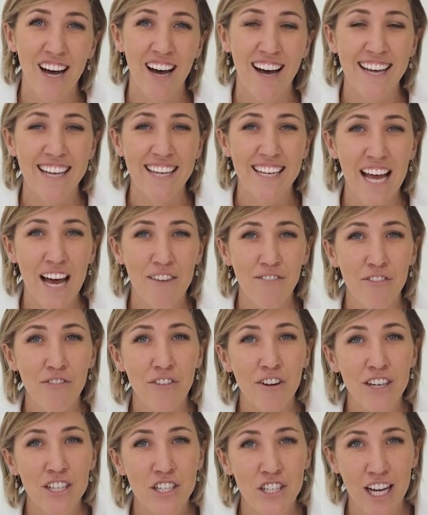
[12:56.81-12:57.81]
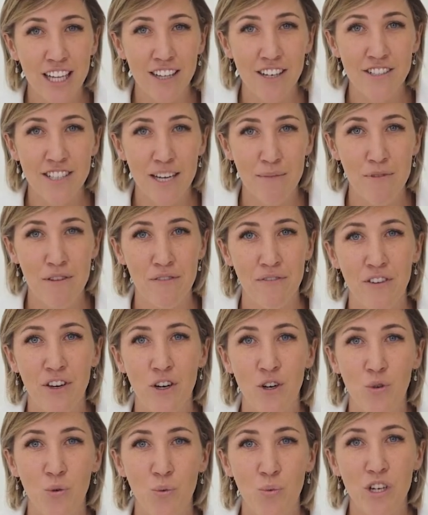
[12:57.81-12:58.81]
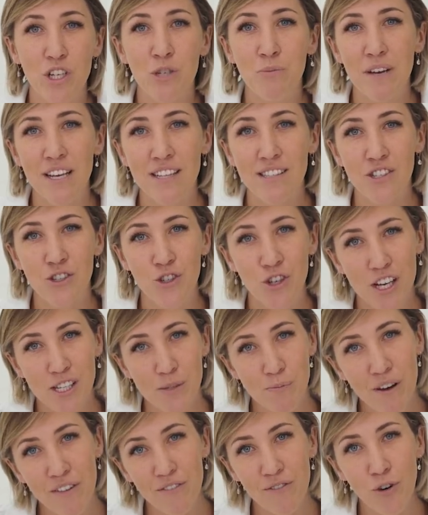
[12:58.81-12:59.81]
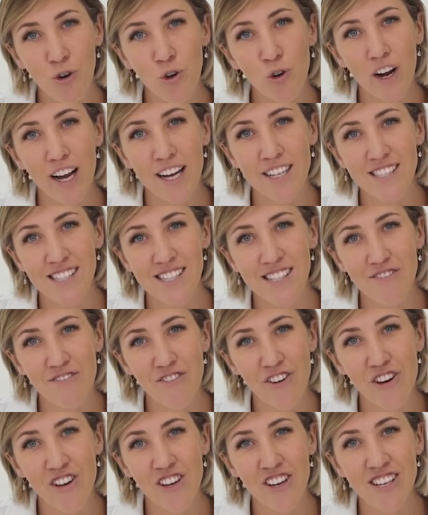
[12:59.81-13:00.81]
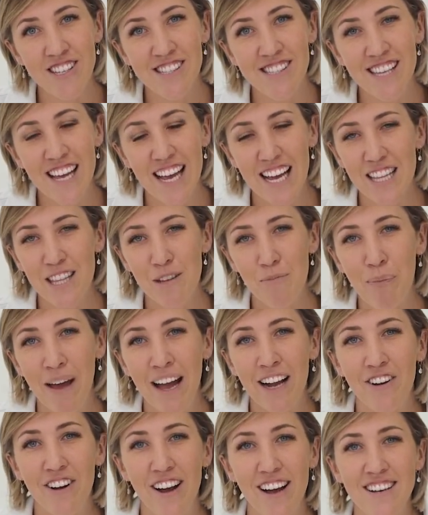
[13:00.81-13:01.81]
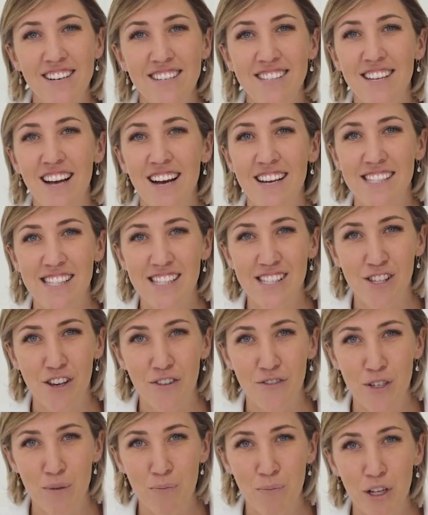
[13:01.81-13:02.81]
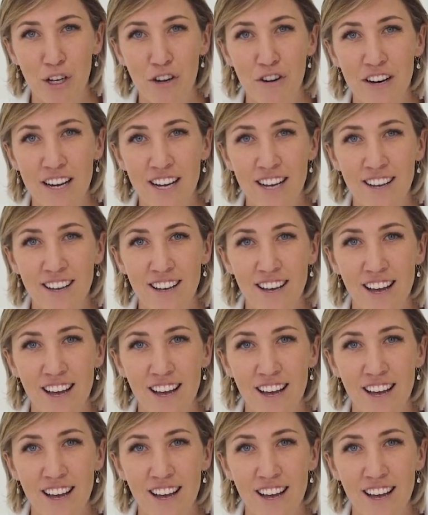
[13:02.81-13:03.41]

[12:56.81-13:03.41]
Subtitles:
I can have a very shallow depth of field, which means just my foreground is in focus and the background is nice and soft and blurry.